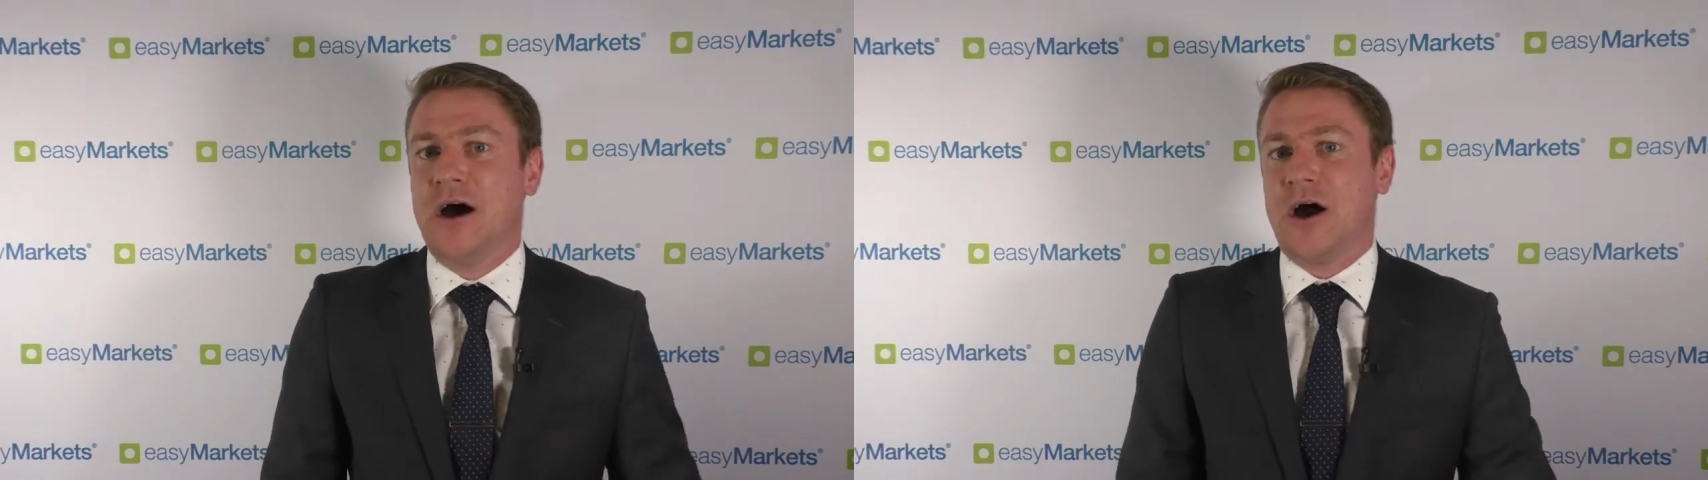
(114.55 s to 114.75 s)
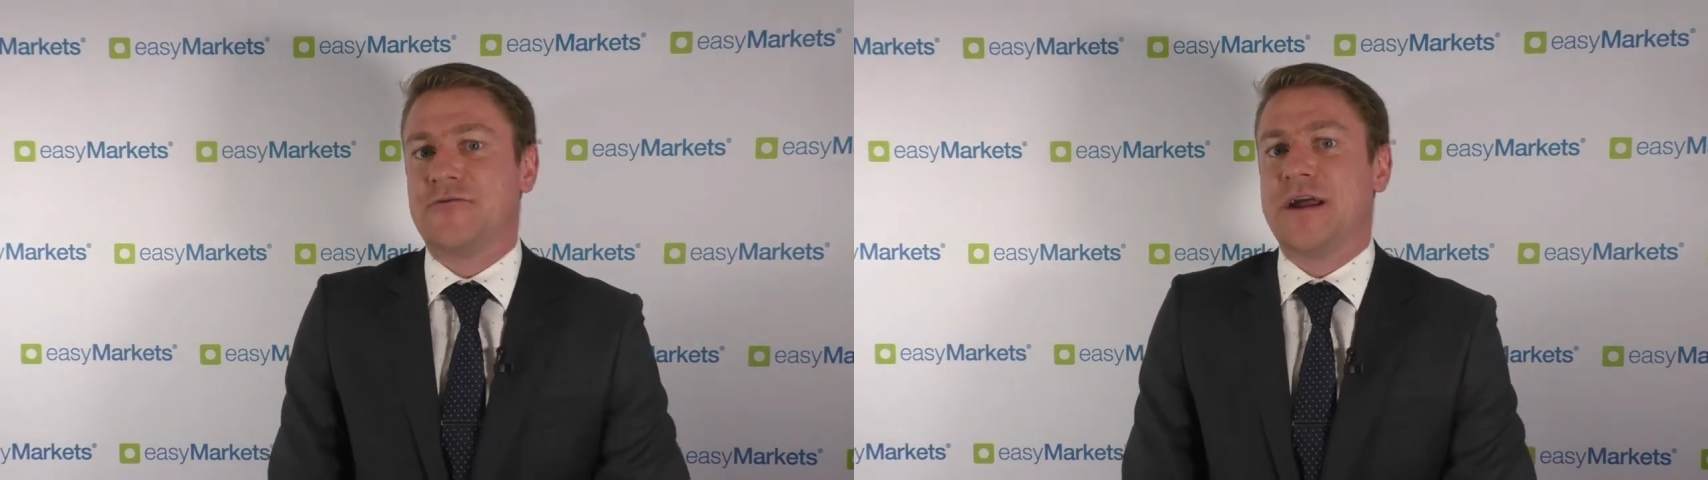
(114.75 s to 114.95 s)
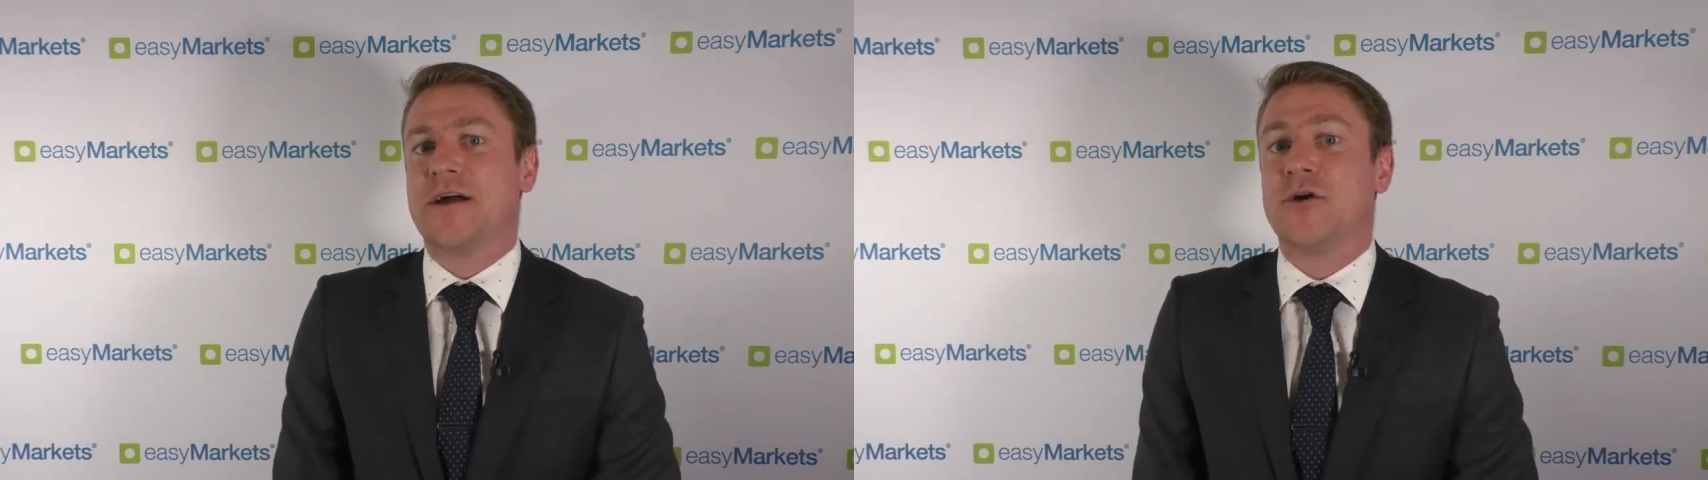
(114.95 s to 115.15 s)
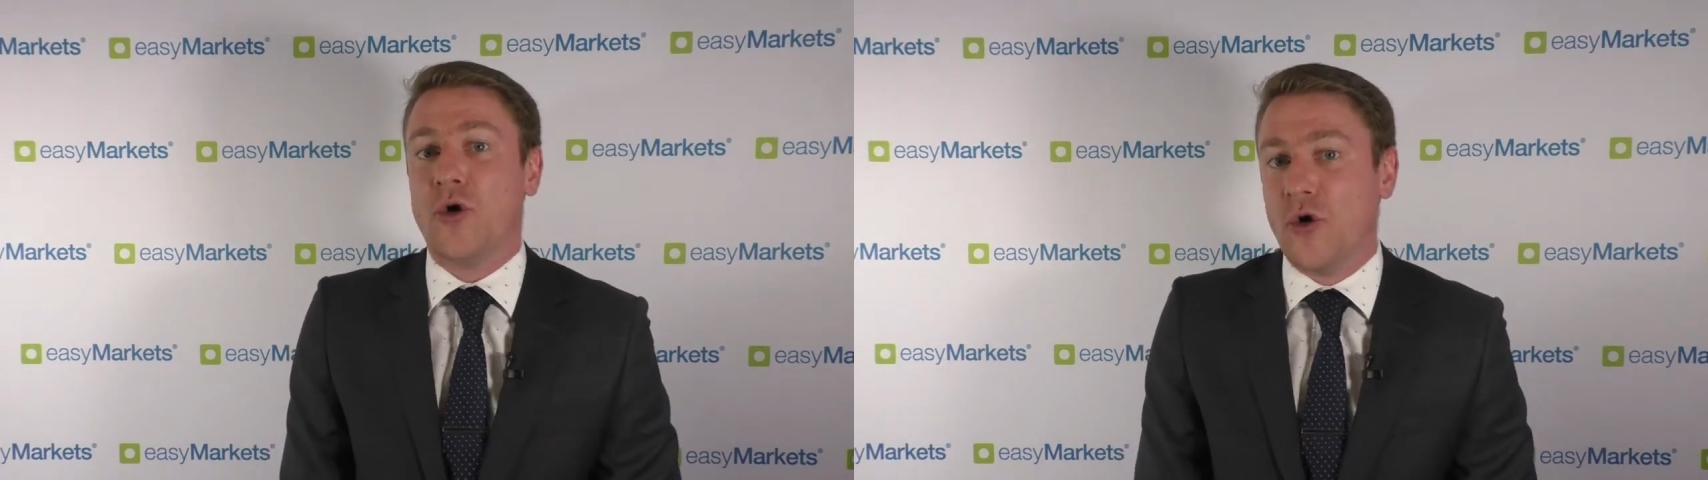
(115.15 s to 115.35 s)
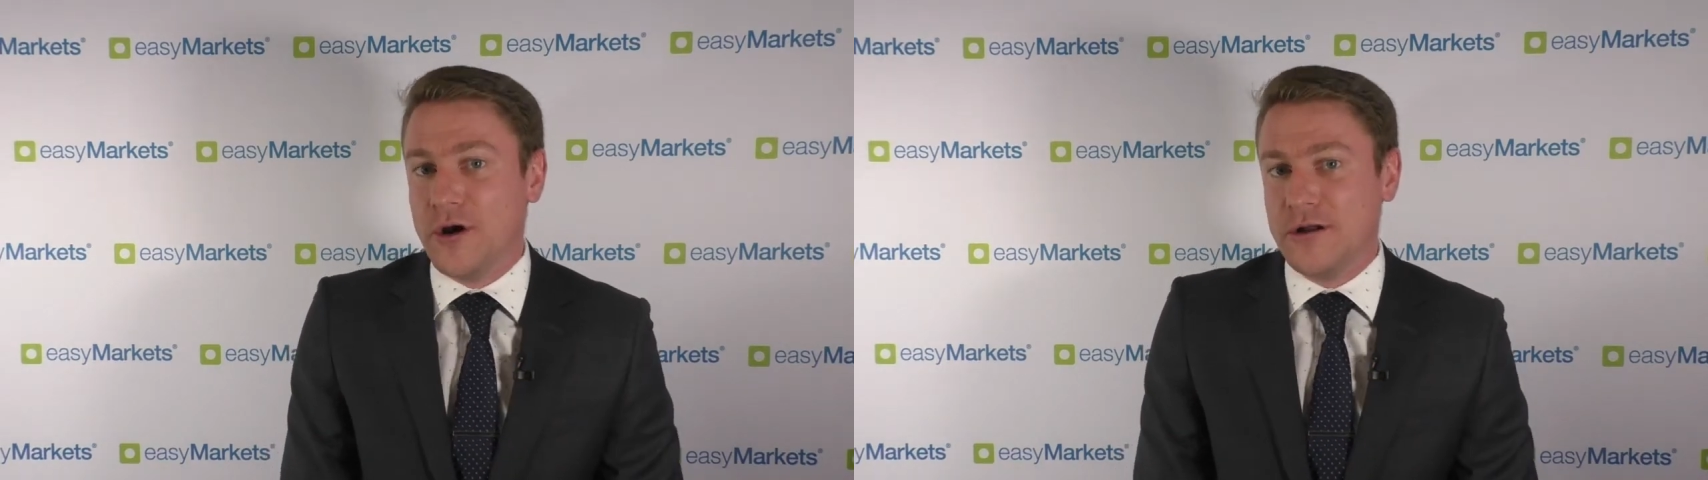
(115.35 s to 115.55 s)
around
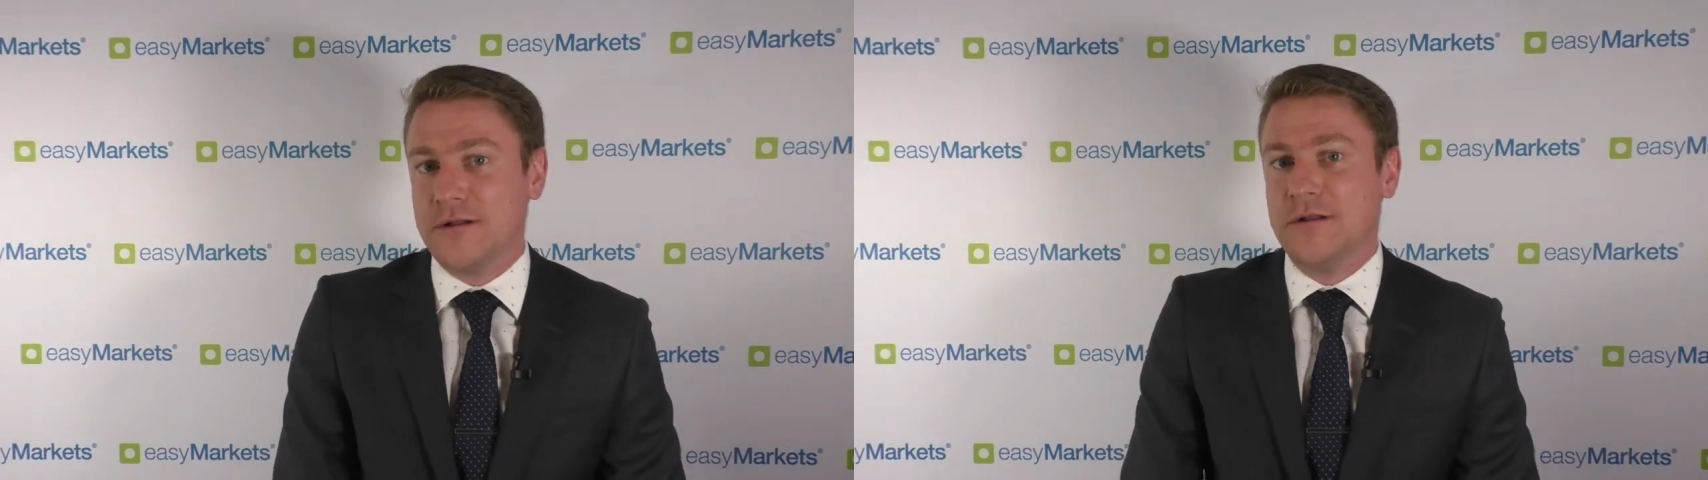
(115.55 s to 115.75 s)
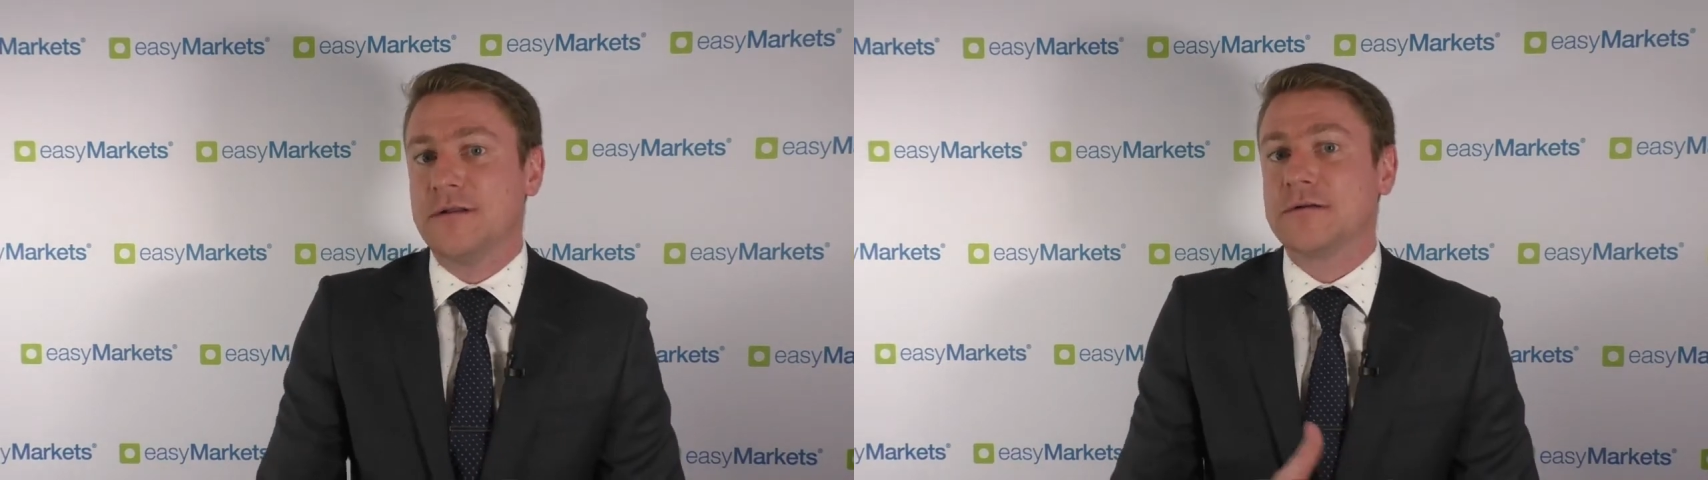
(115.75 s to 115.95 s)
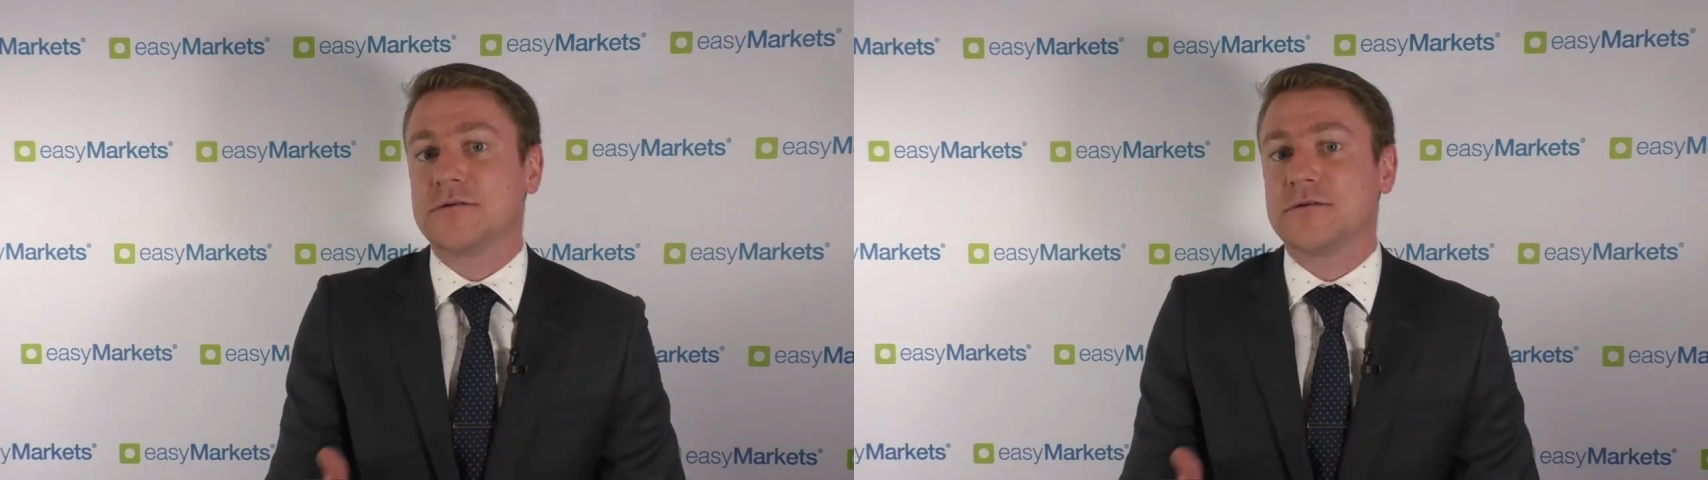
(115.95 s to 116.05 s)
oil,